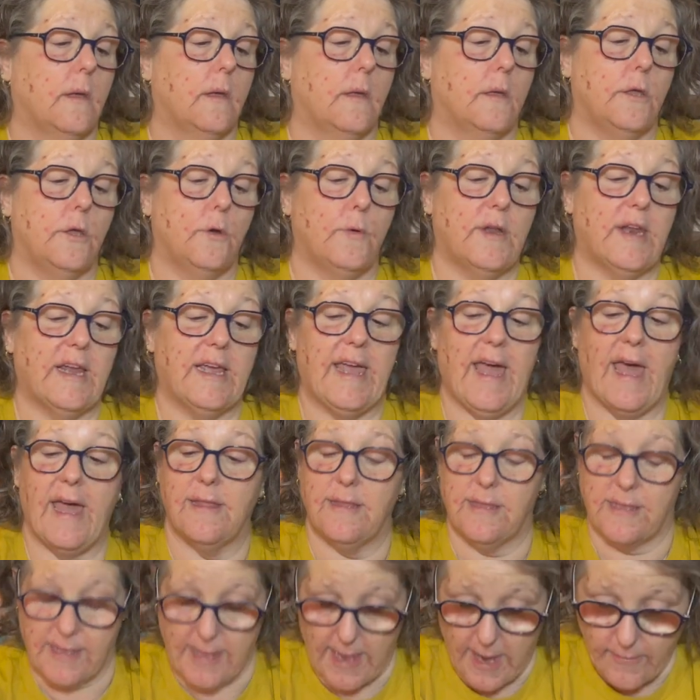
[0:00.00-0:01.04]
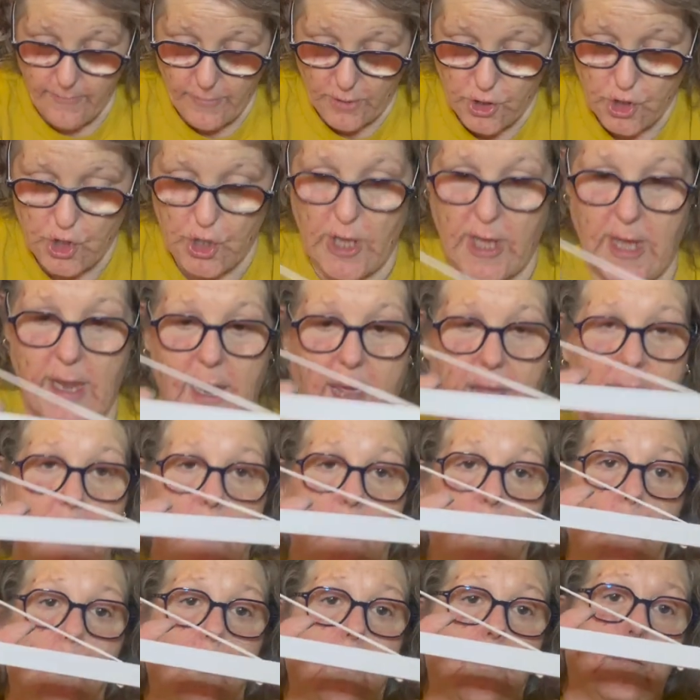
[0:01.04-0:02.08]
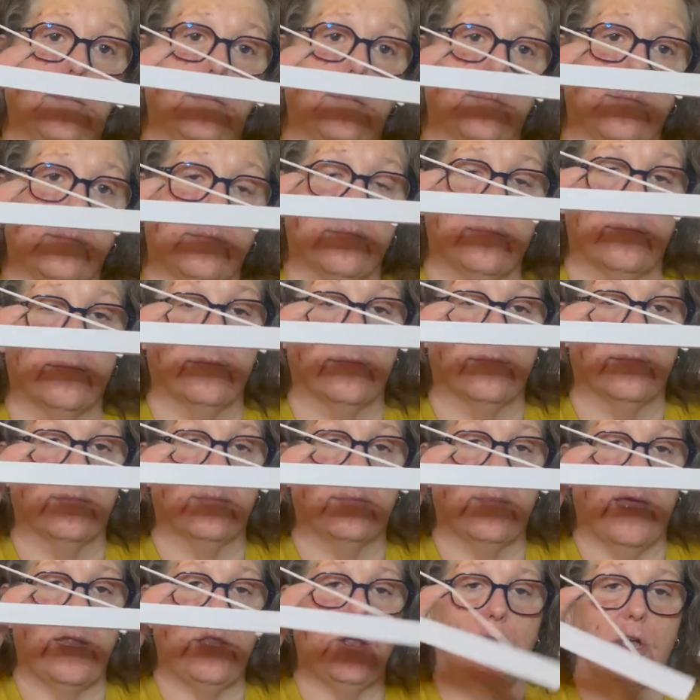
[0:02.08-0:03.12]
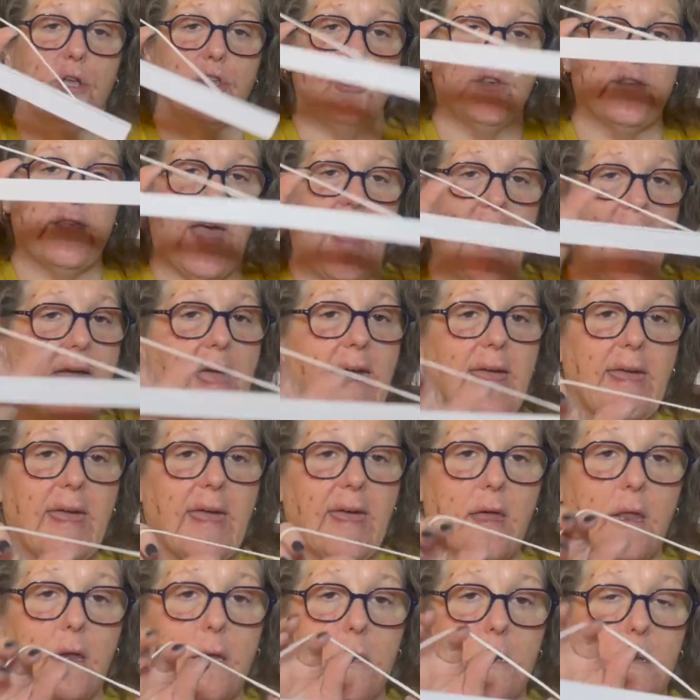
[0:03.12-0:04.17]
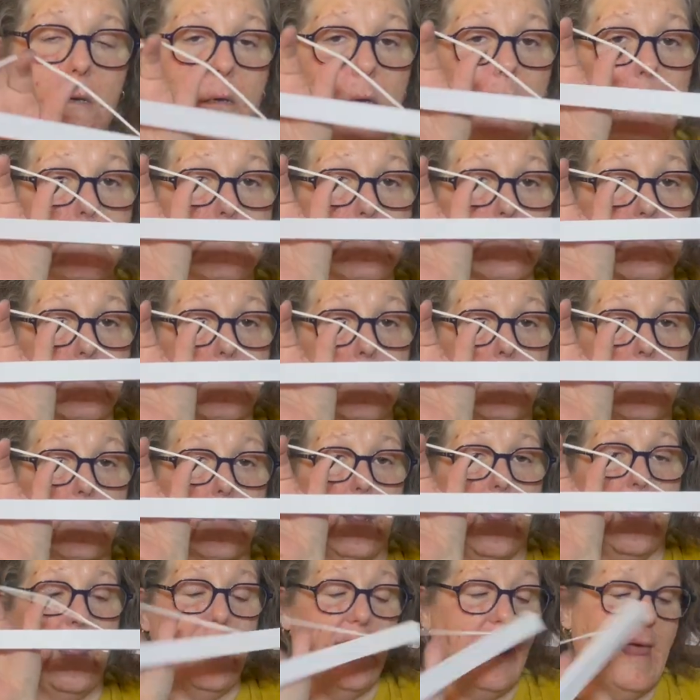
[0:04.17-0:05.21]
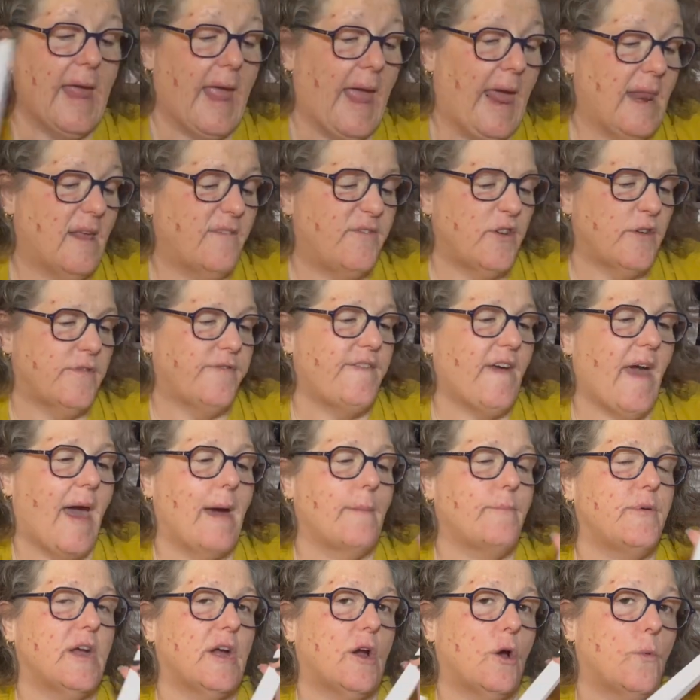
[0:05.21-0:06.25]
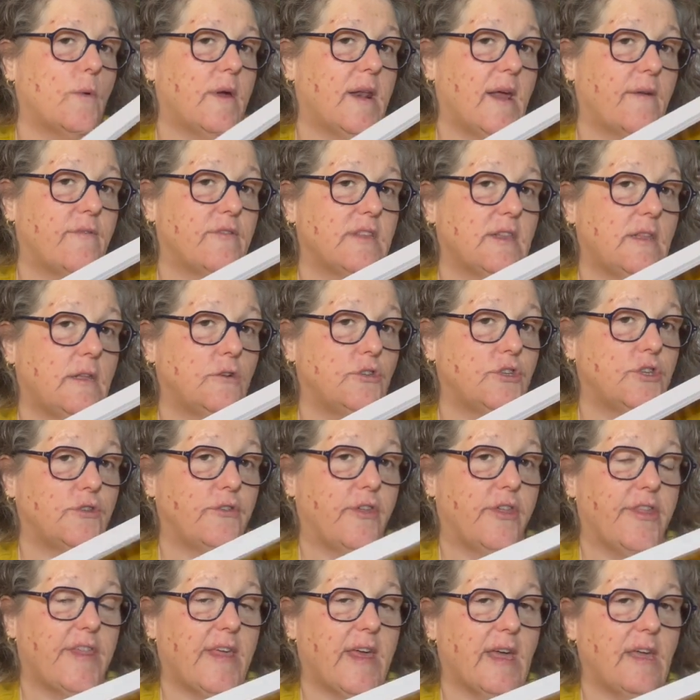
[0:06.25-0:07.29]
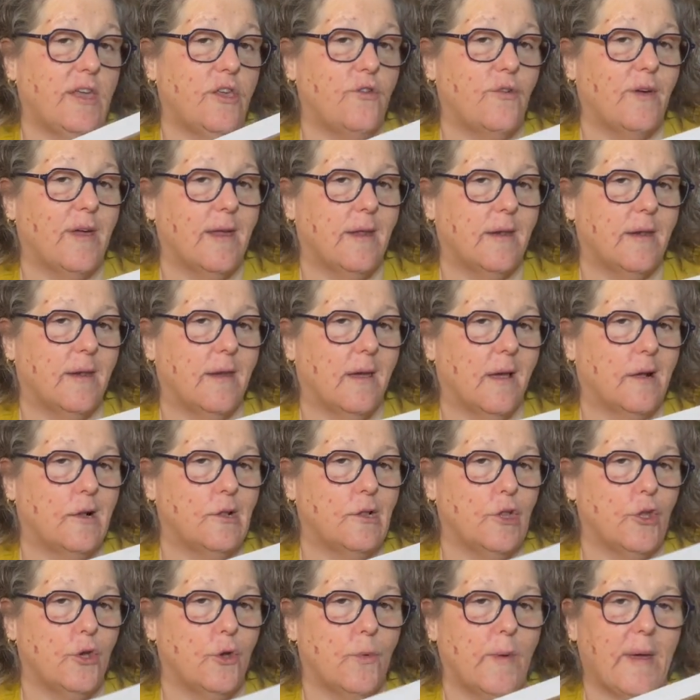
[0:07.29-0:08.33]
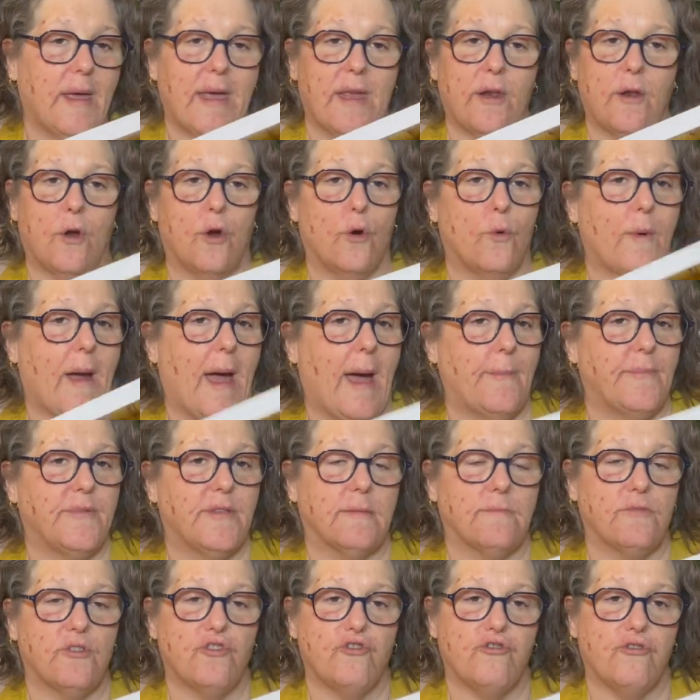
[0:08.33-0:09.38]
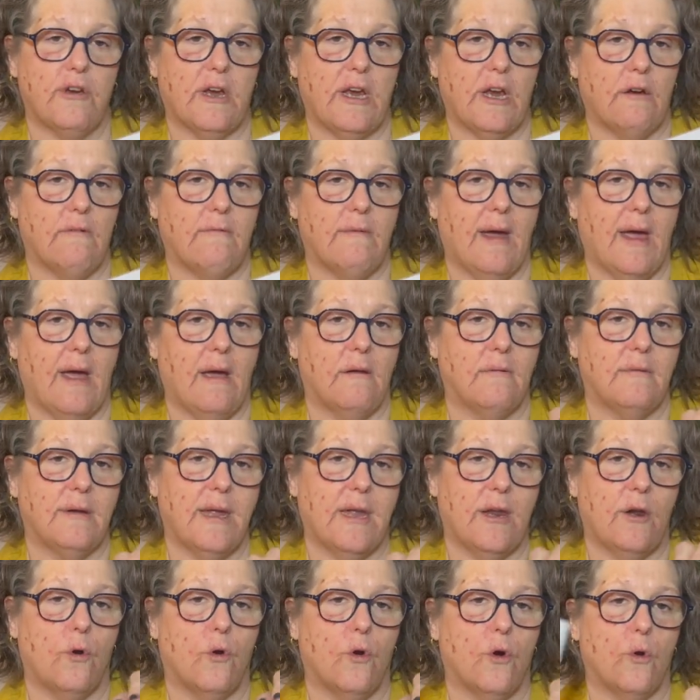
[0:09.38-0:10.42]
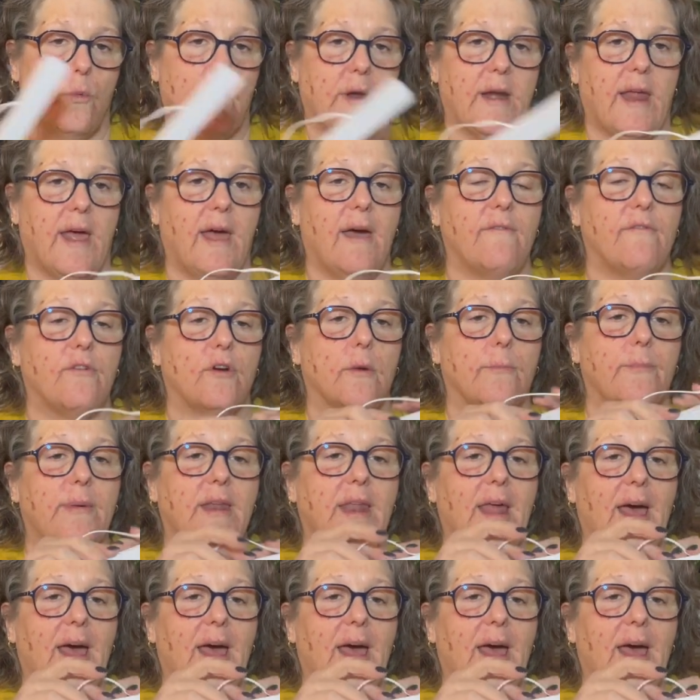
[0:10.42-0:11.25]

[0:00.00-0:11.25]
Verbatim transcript: you would again sandwich it and it, and you can just hang it. And if your fabric or whatever's a little too thick, you can glue it or wrap some string around it or whatever. But